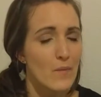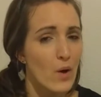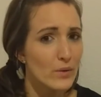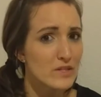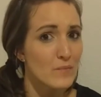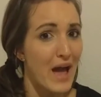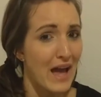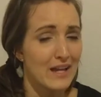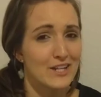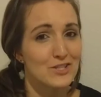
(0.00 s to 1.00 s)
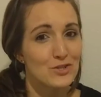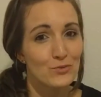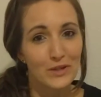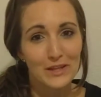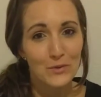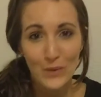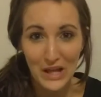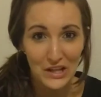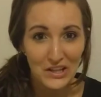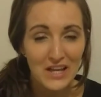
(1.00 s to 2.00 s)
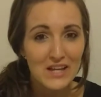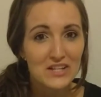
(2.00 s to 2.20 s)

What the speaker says: always packaged really well.